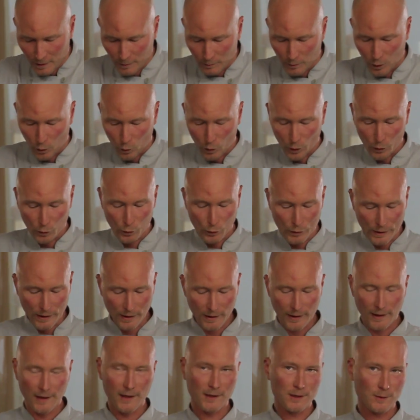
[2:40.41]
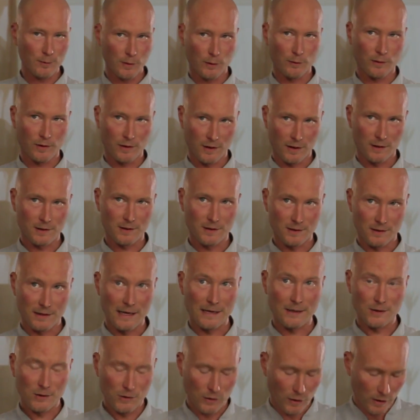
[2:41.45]
But what really hits me with this is
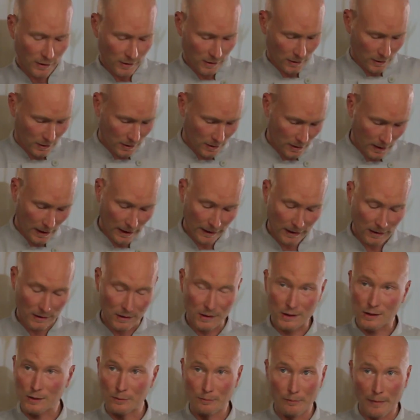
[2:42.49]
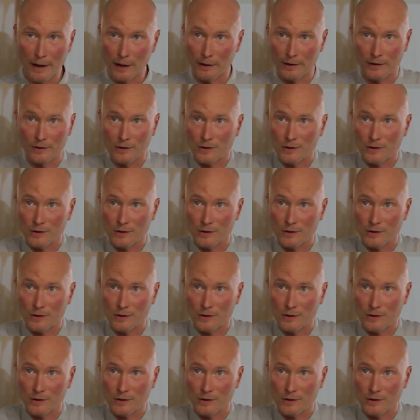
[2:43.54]
that sausage. I can smell it.